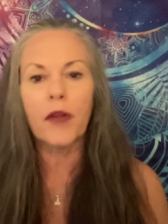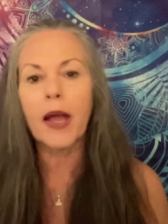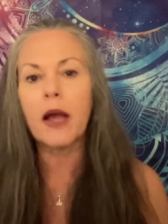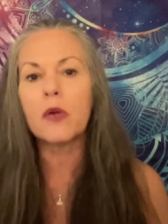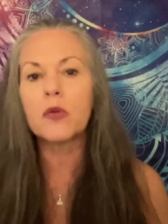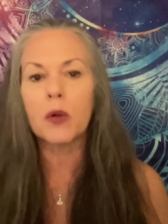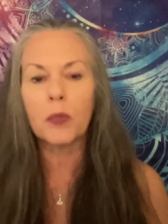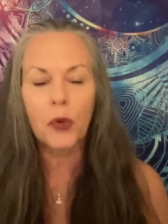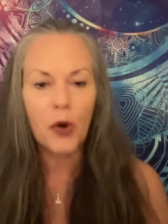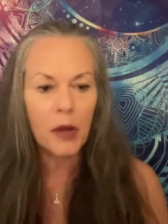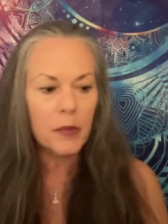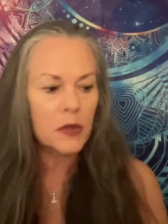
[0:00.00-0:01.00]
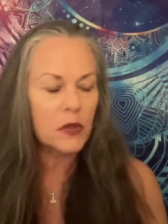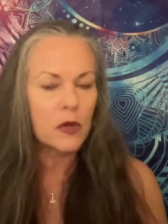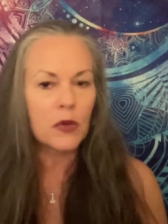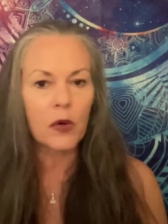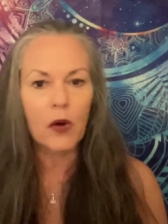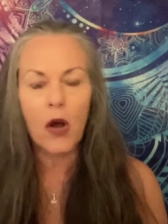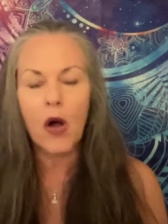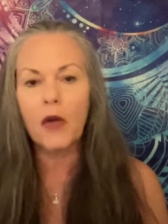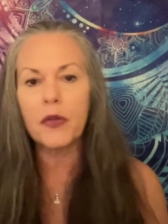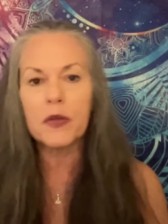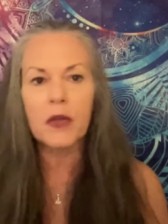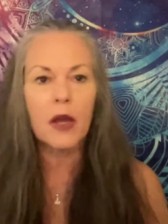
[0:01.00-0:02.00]
vows or promises or all
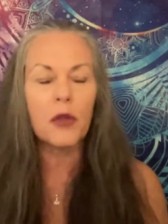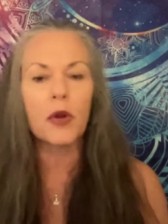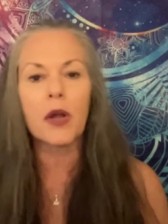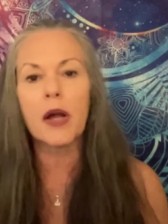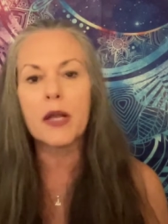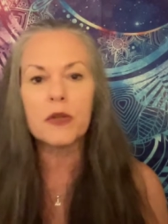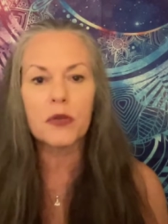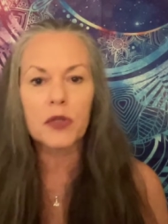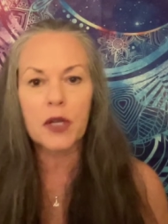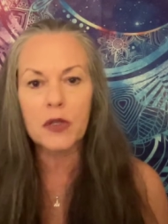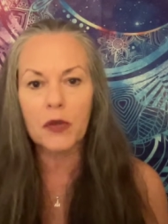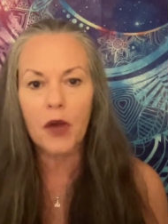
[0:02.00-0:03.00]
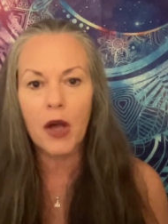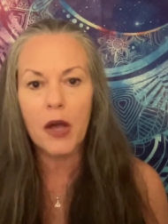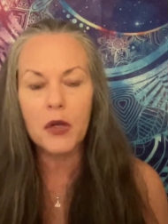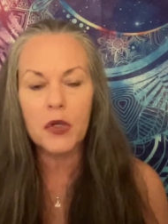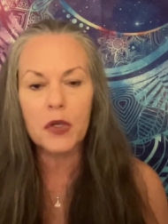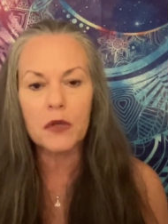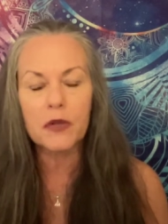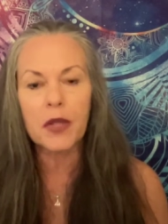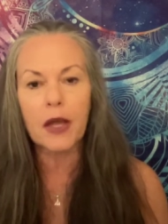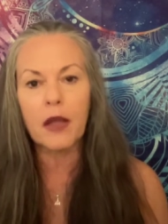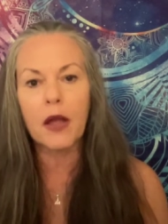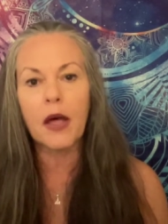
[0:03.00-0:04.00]
these other kinds of states of consciousness
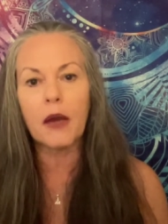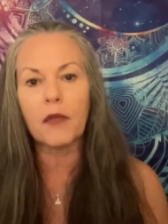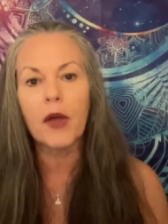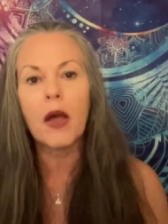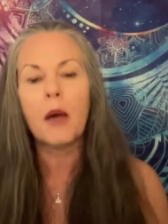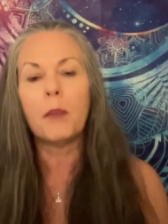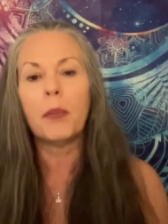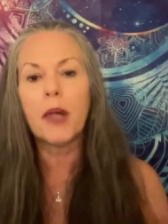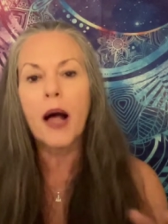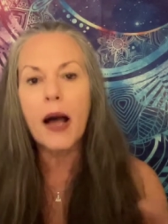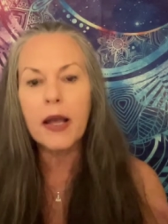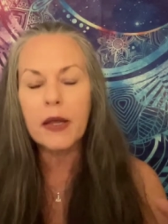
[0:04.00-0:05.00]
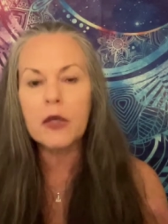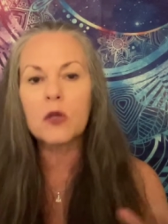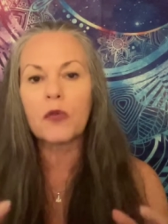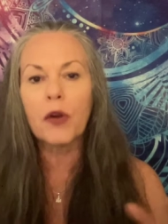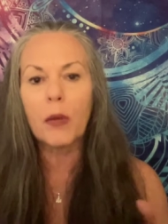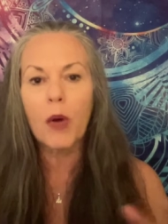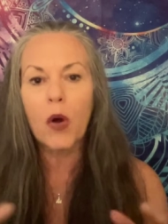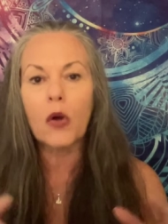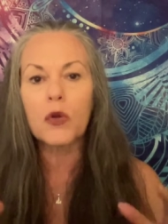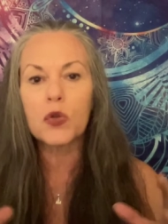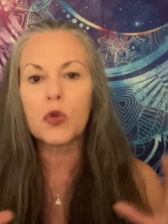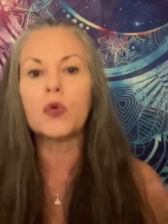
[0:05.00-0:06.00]
that kind of block us from
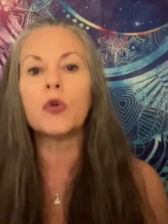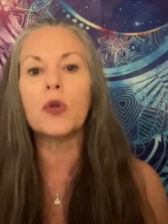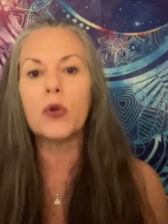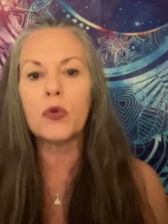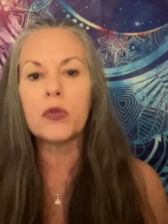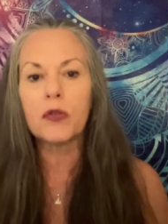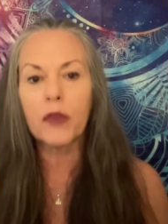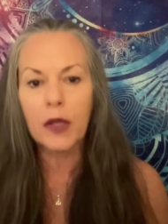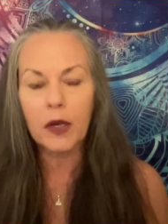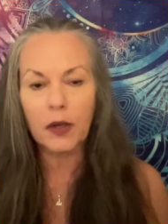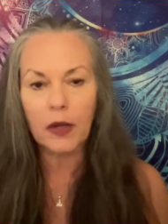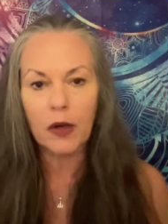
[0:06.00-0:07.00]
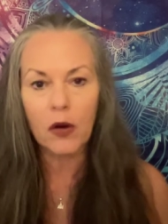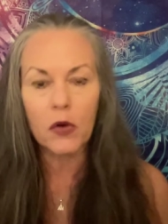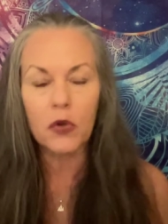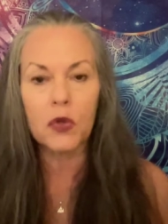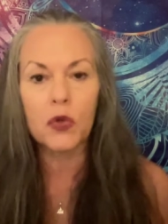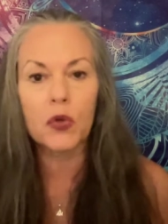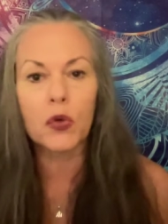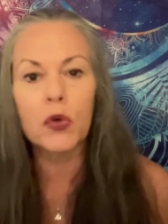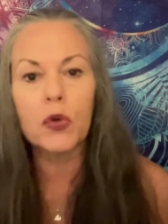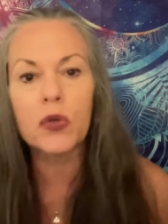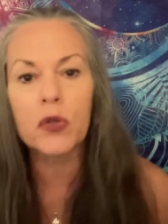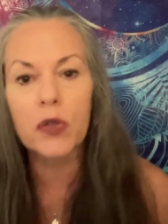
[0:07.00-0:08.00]
our true divinity, our
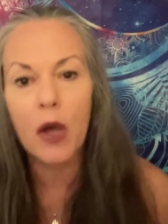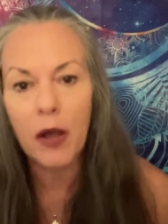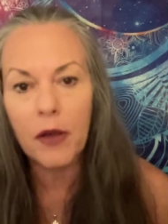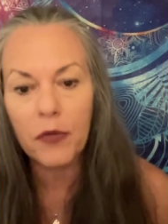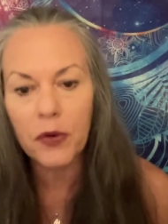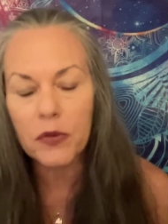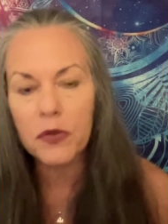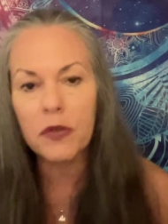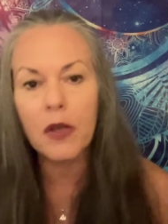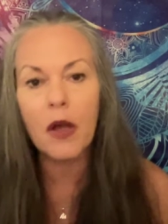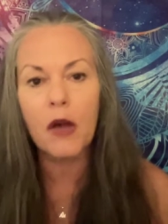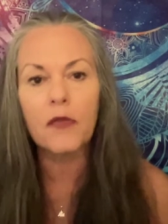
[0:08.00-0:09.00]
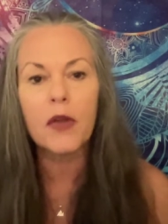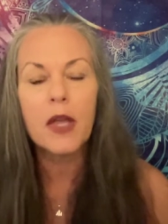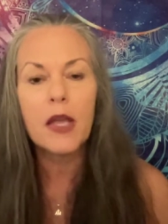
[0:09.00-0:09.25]
true sovereign self,